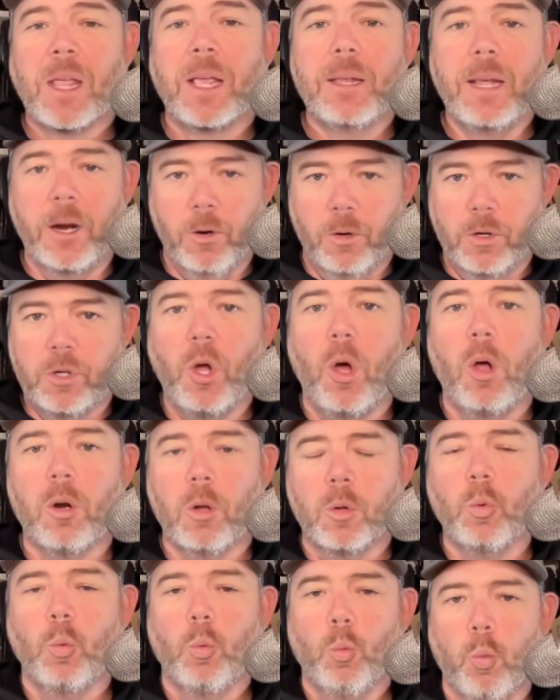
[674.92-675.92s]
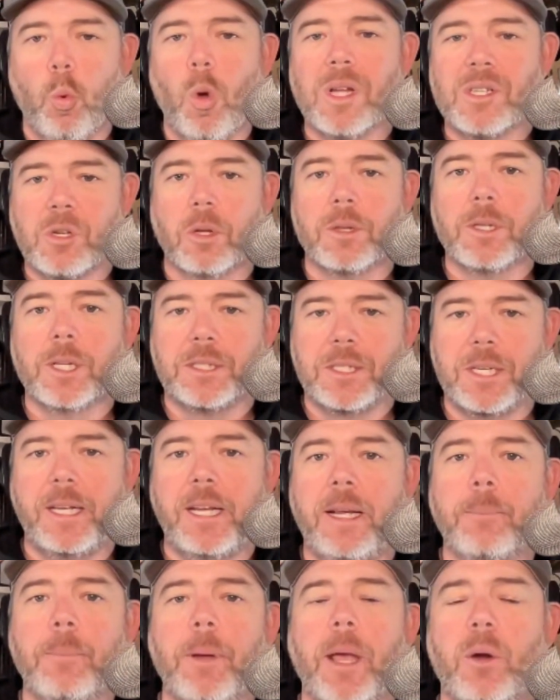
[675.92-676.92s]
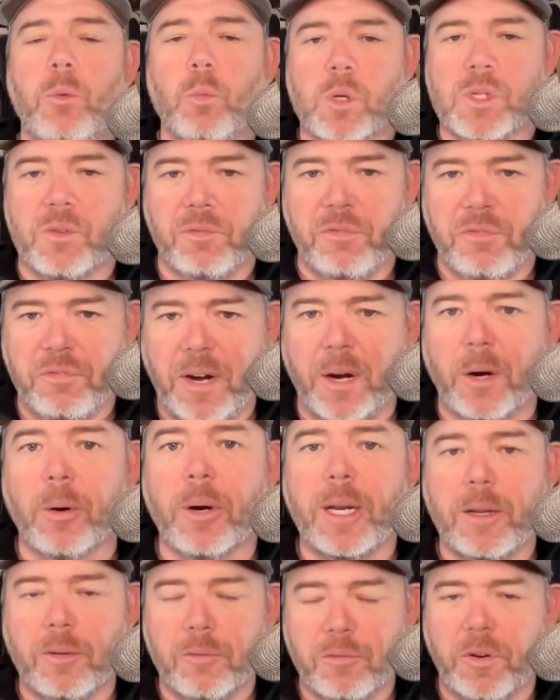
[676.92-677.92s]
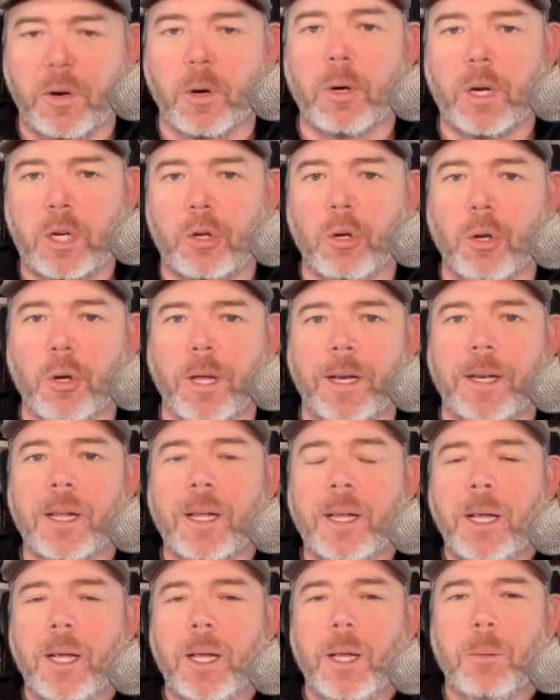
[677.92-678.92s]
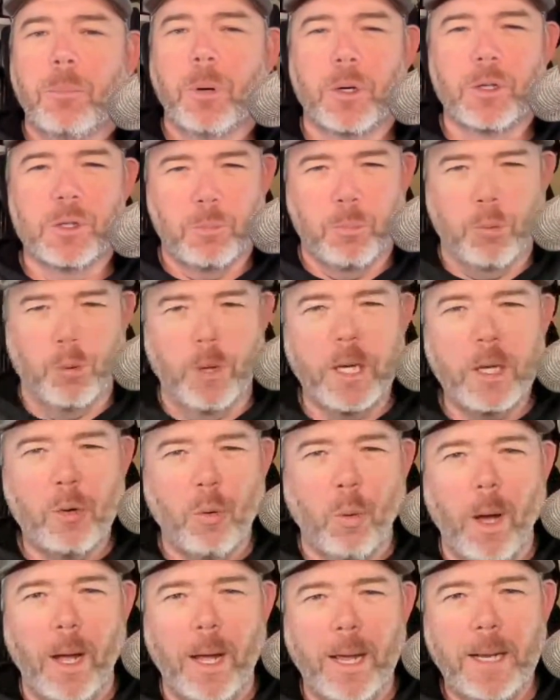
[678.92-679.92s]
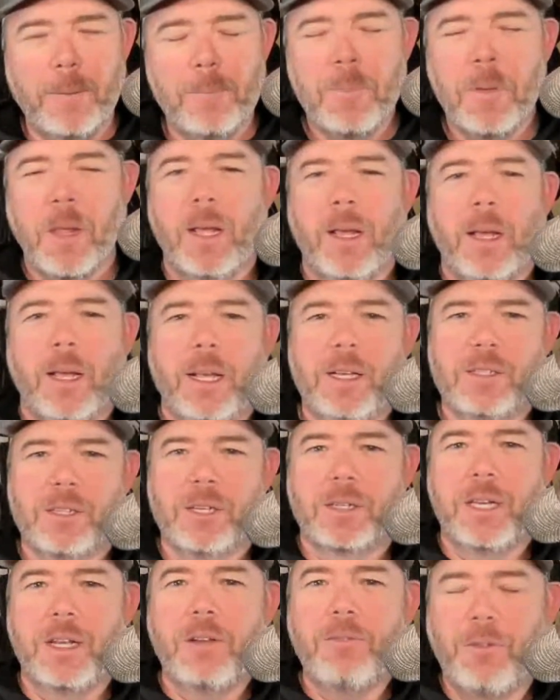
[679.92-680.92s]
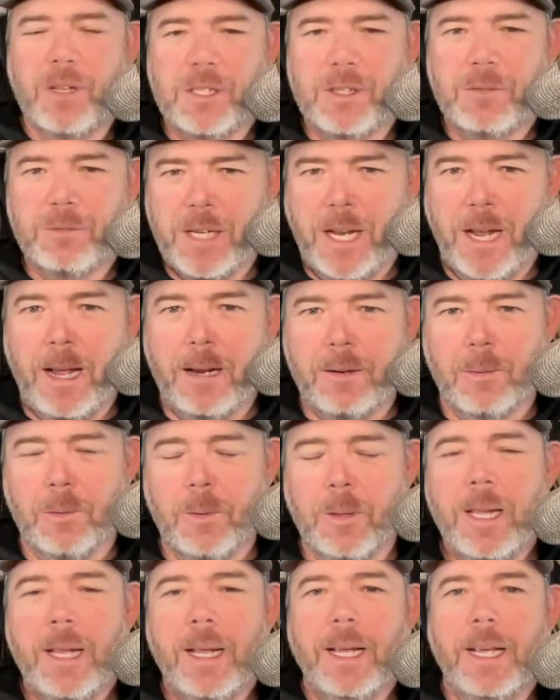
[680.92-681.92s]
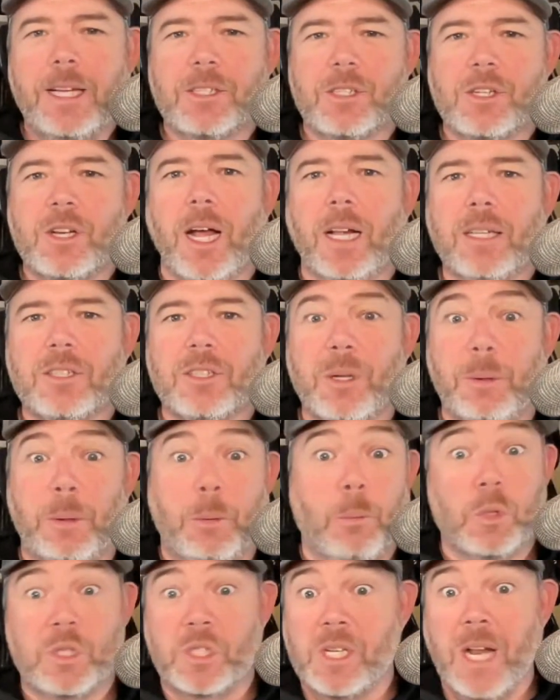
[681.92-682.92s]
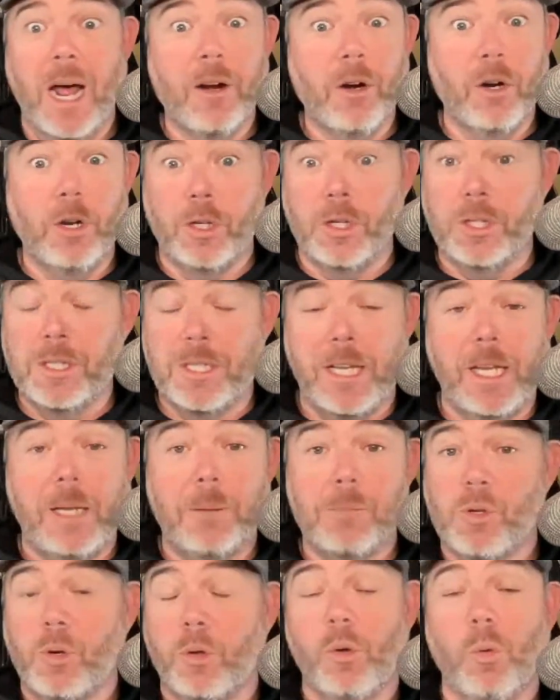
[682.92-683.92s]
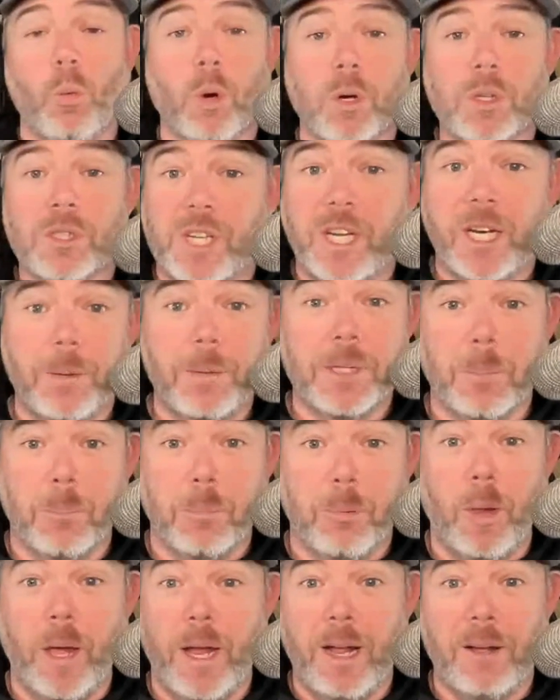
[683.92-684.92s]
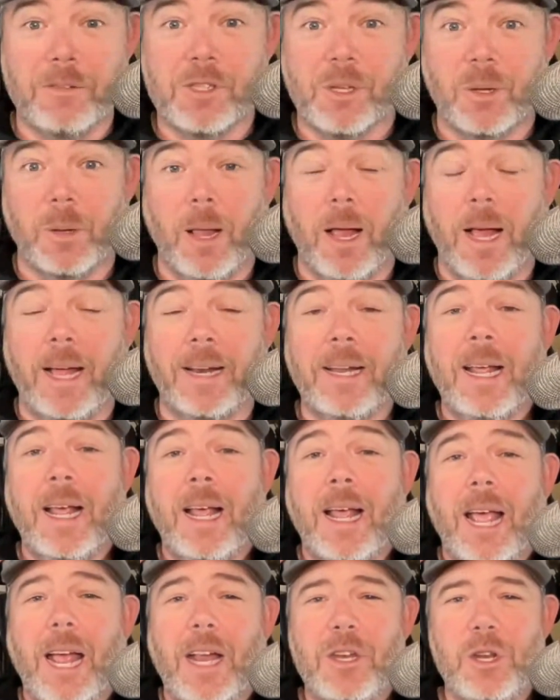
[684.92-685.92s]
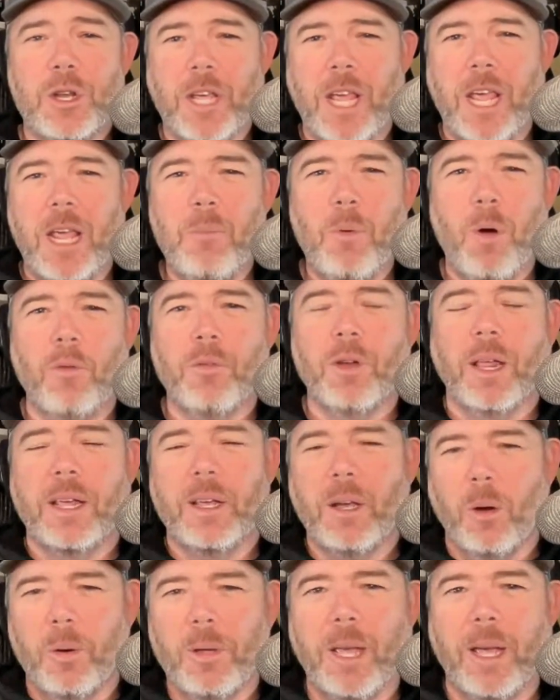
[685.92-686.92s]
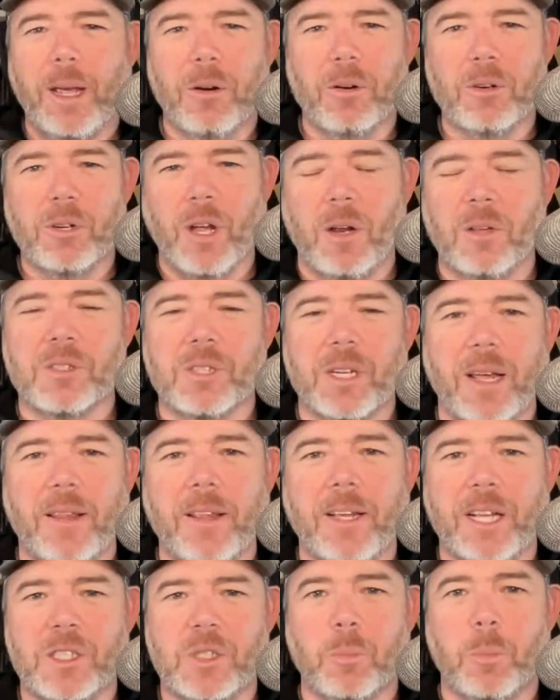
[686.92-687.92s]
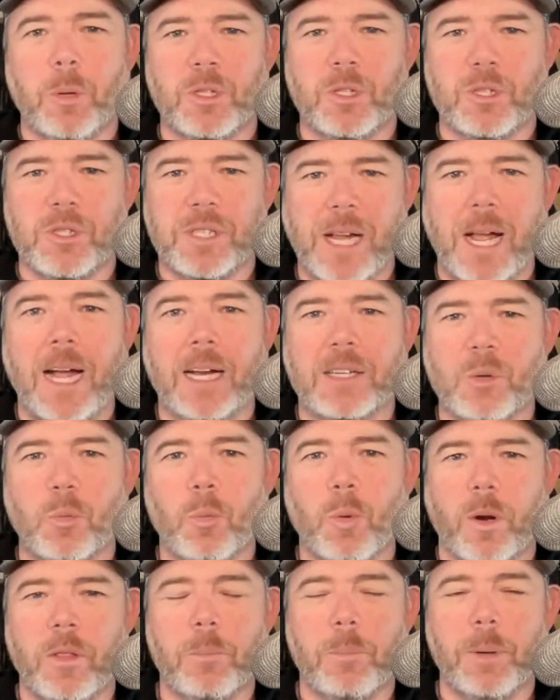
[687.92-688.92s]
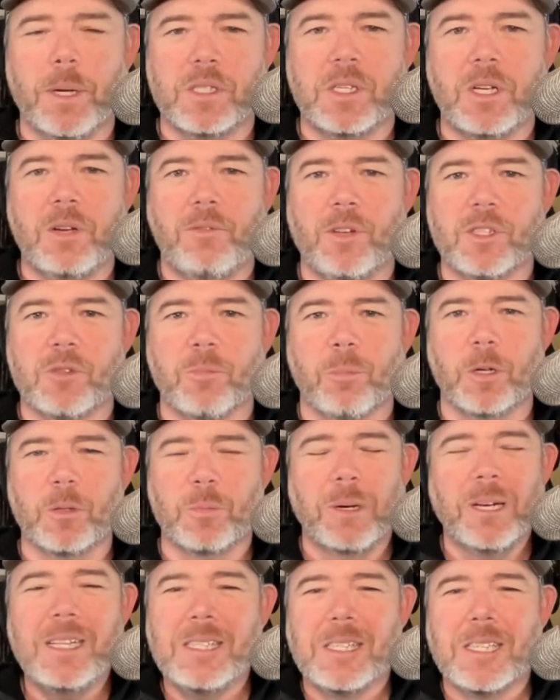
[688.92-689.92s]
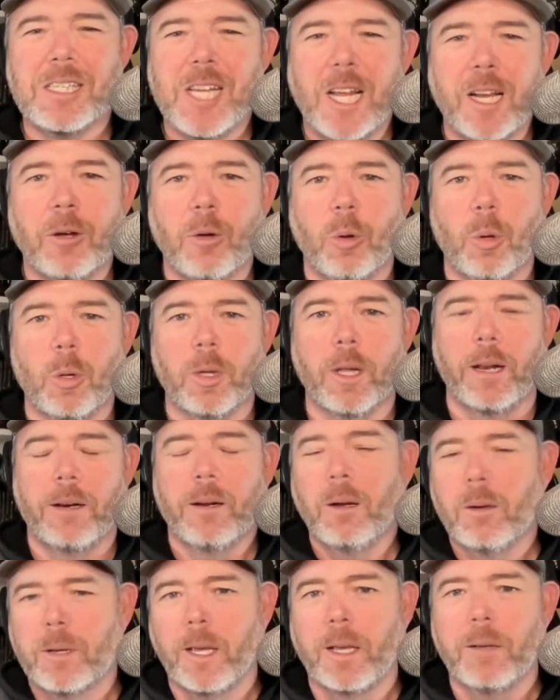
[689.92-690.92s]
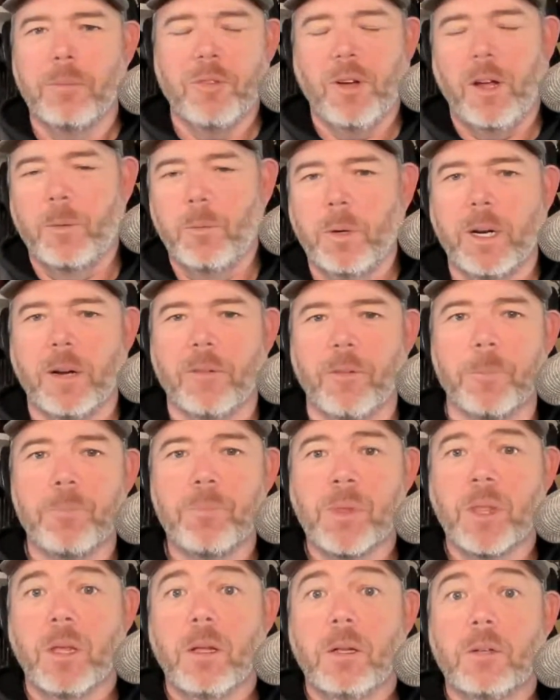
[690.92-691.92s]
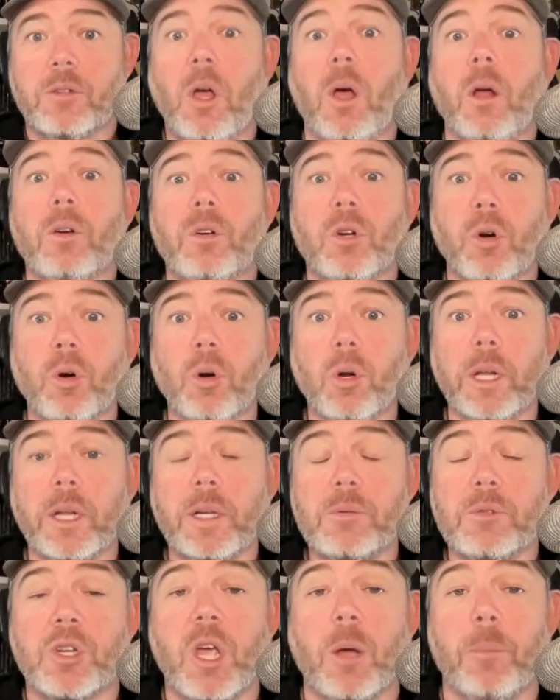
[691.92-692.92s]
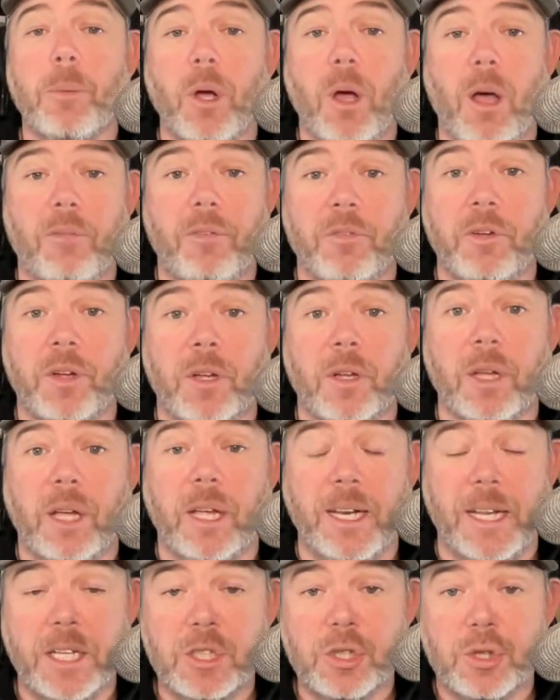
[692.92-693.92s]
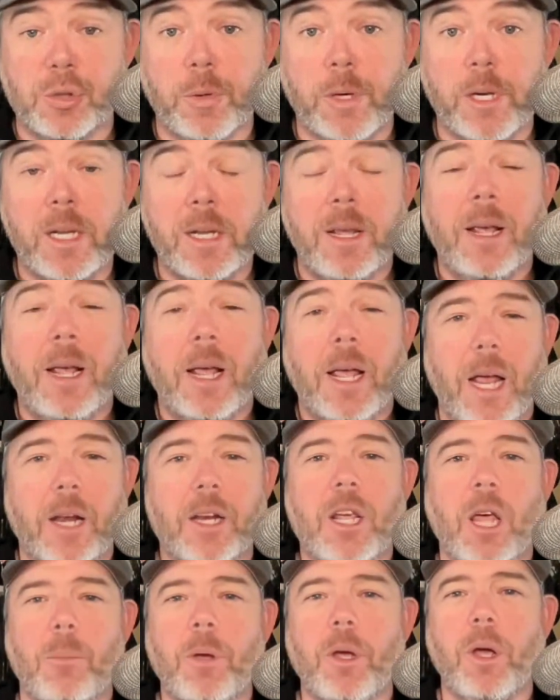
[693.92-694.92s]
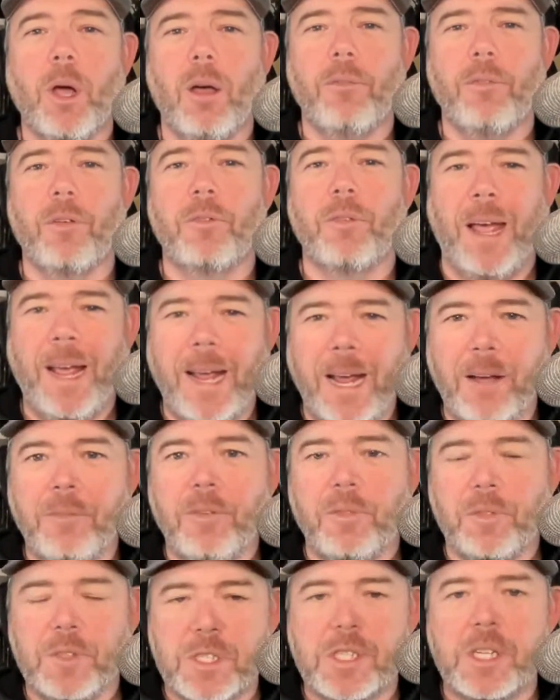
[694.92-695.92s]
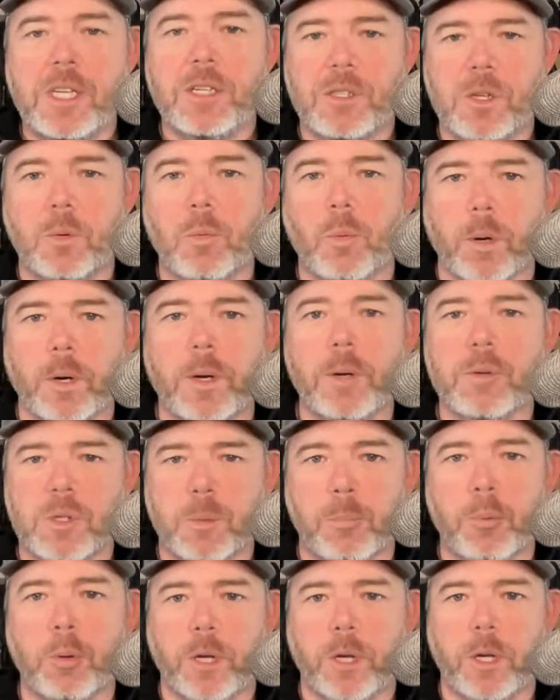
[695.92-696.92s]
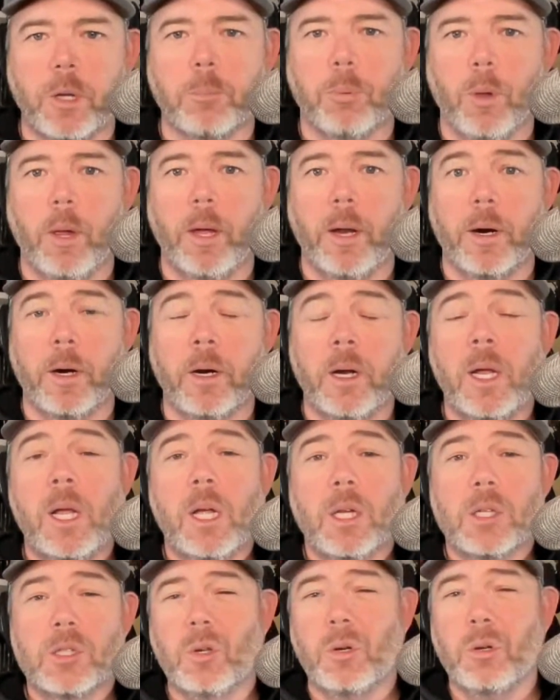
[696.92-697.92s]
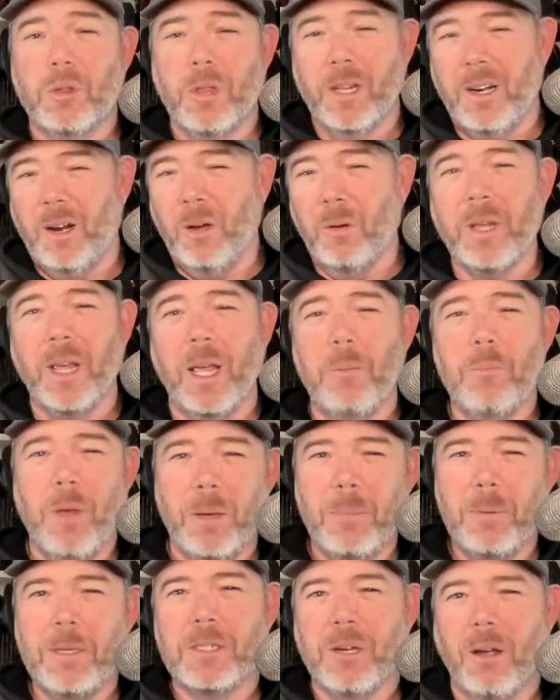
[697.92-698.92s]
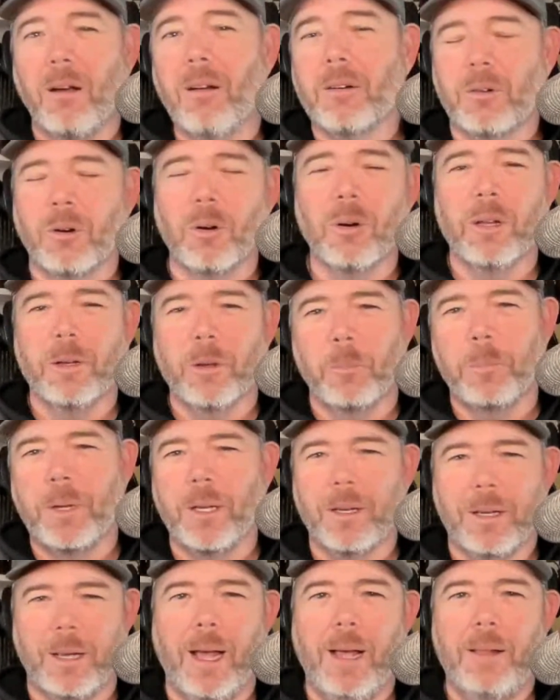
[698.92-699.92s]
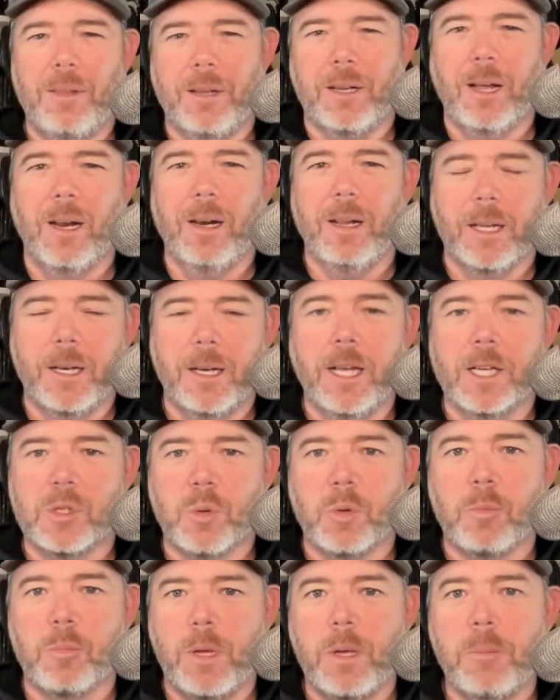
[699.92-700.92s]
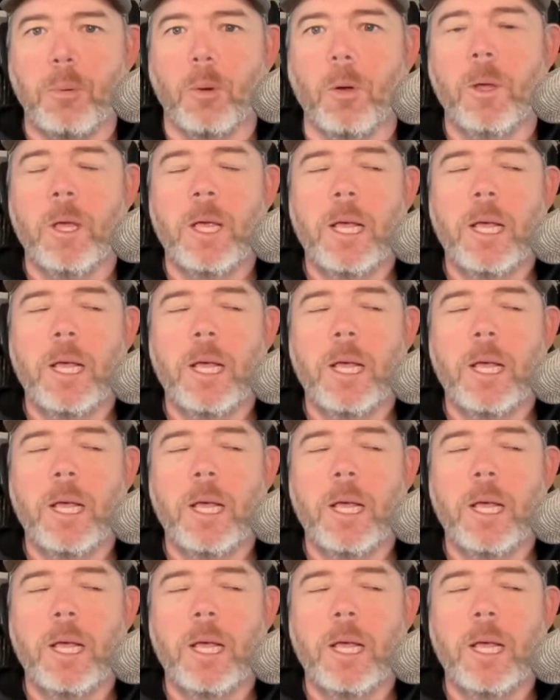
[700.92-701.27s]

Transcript: Aaron Donald was on the team and was very, very good, but he's pretty quiet. He's a defensive tackle. He was not on a good team, so you weren't seeing him in the playoffs a lot. And you came over, you're like, oh, yeah, Aaron Donald's the guy that gets a bunch of sacks and one of the best defensive players, but didn't say a whole lot. Okay, fine, whatever. Todd Gurley is coming off of an injury and coming off of half of a season where he was a pretty good player. So you're thinking, okay, maybe Todd Gurley will be a guy that kind of connects with people,